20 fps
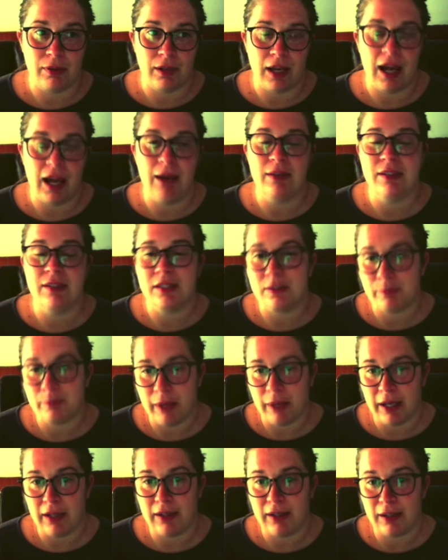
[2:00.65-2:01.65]

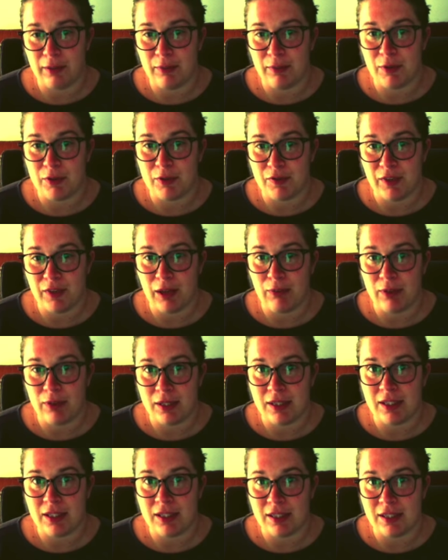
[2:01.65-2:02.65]
suspect that most
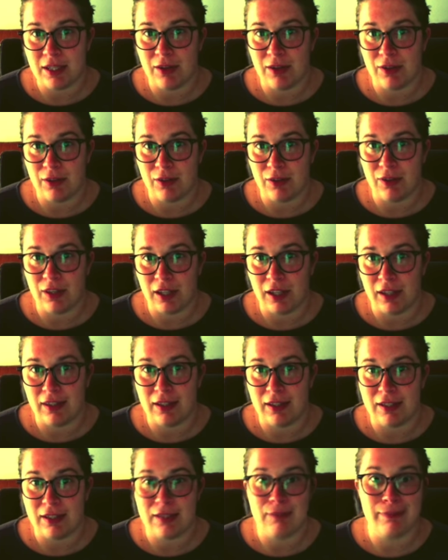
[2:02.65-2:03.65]
families in the South don't think
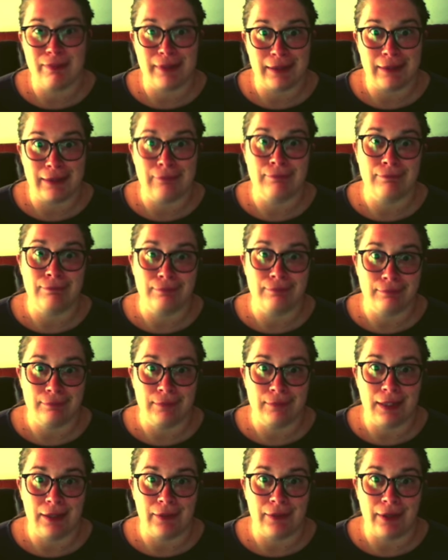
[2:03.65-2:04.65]
this, but
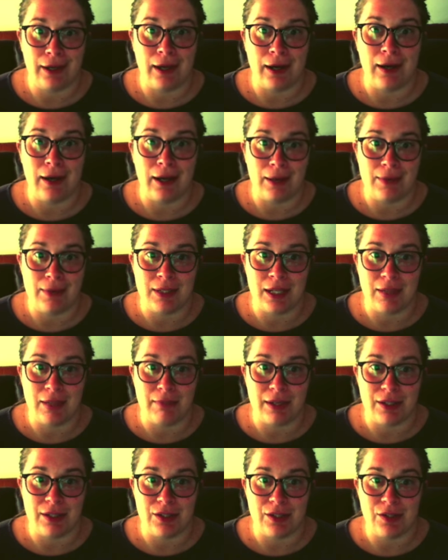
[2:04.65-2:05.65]
here we are. I'm telling
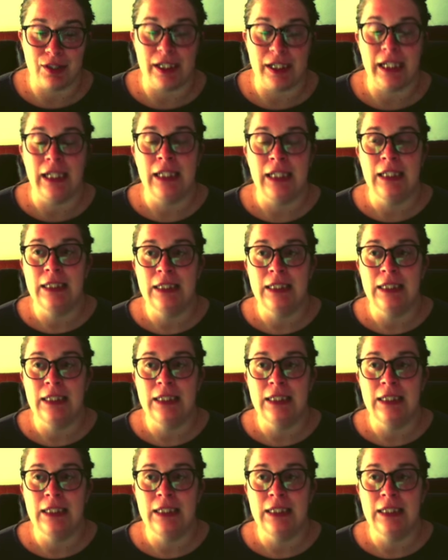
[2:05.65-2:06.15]
my story.